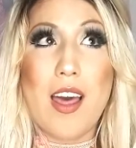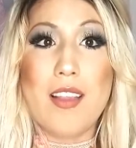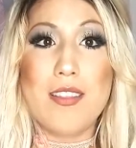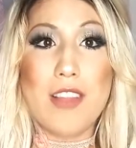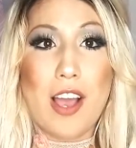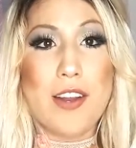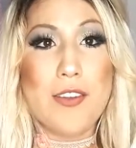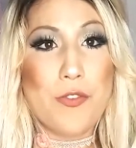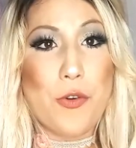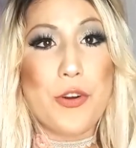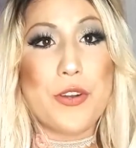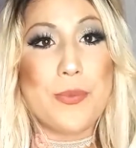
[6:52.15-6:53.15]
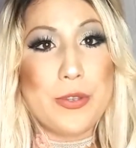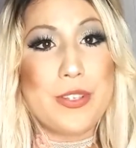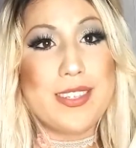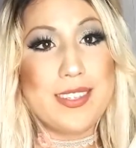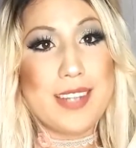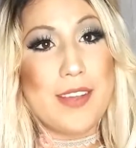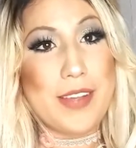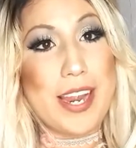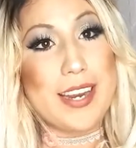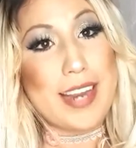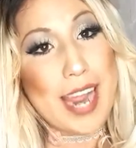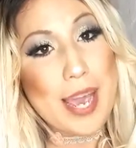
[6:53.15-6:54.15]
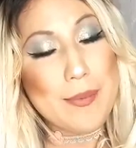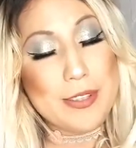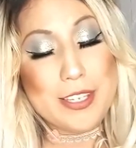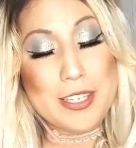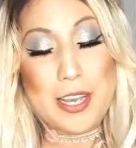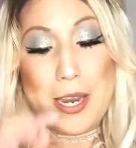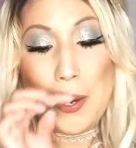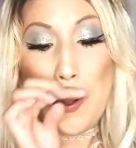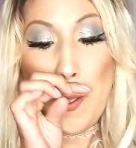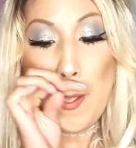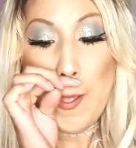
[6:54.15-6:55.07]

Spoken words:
a lot of affordable stuff in Amazon.